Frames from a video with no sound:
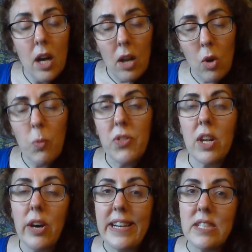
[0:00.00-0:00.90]
along with
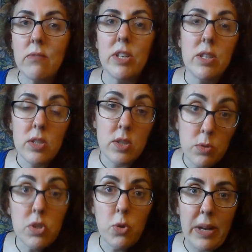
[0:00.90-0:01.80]
the lighting ready as
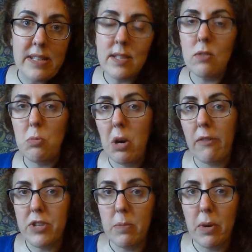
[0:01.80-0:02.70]
soon as you enter the room
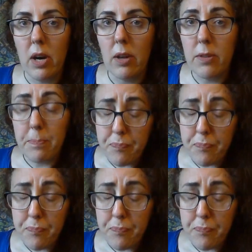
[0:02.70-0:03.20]
after the bath.